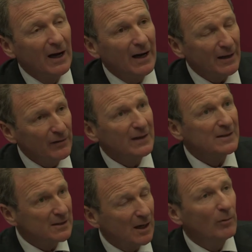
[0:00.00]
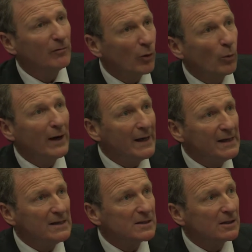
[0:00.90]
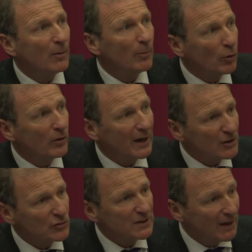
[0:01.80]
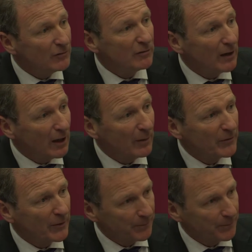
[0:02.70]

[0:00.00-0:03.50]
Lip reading: And I think some of the ways that poorer countries have developed,